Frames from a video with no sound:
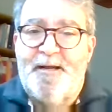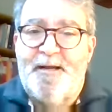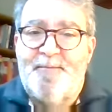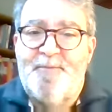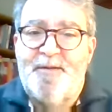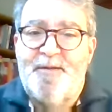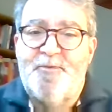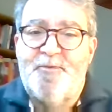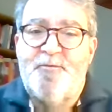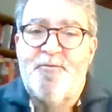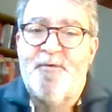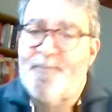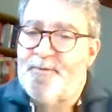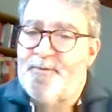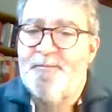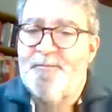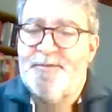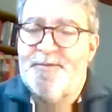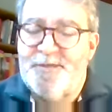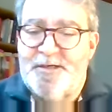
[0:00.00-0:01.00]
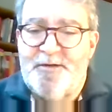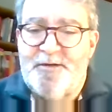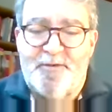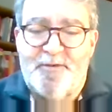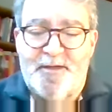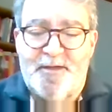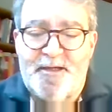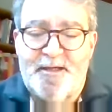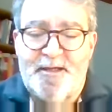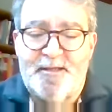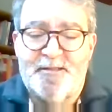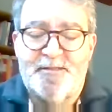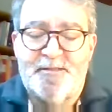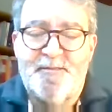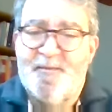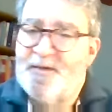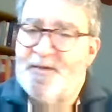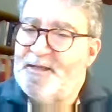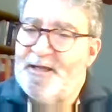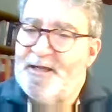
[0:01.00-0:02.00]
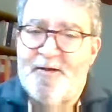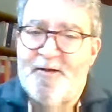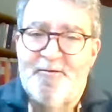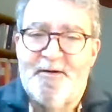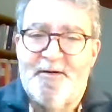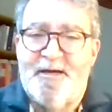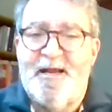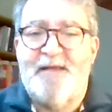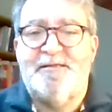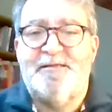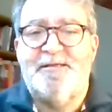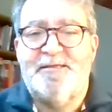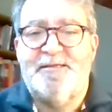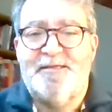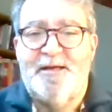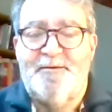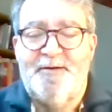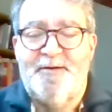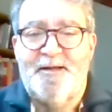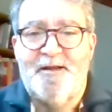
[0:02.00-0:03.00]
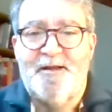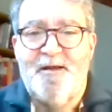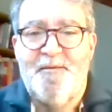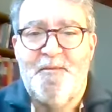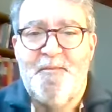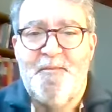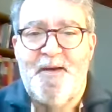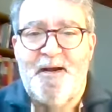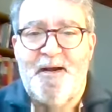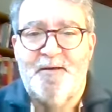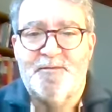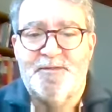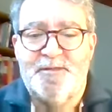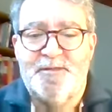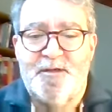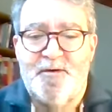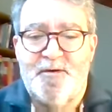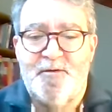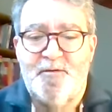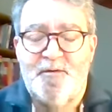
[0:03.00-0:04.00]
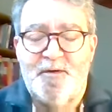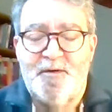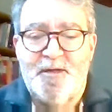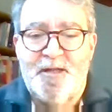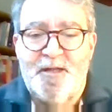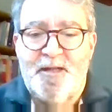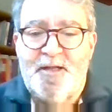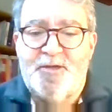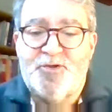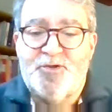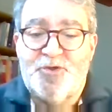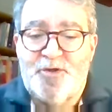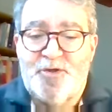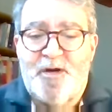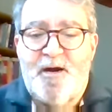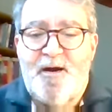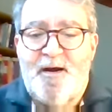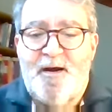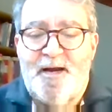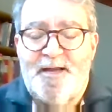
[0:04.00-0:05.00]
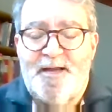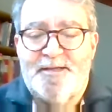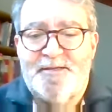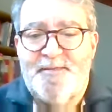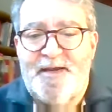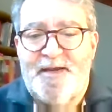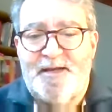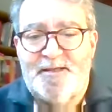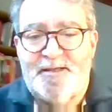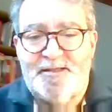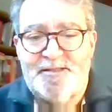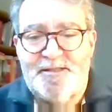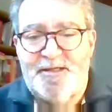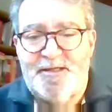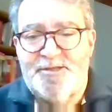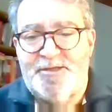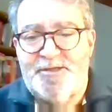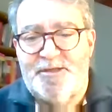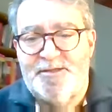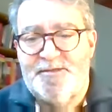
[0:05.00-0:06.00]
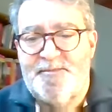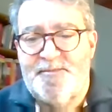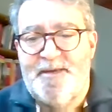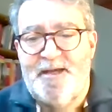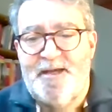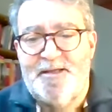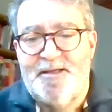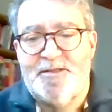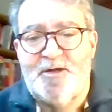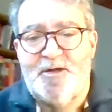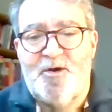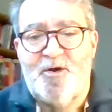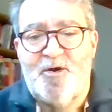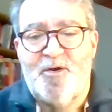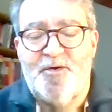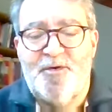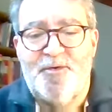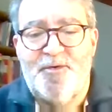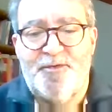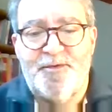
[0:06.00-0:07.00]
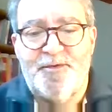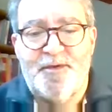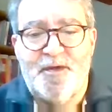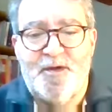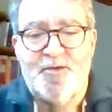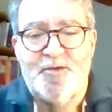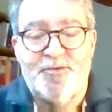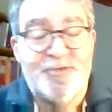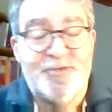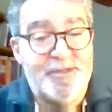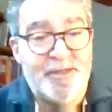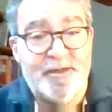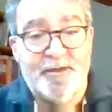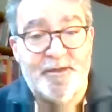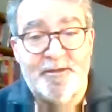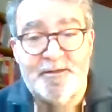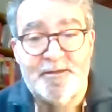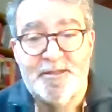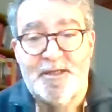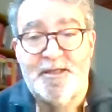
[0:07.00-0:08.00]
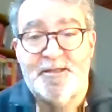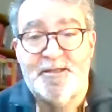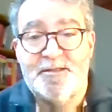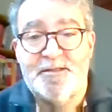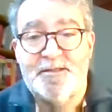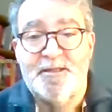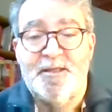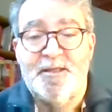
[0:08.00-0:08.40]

People will promise you things, but they don't necessarily come about. So try to make decisions based on certainties.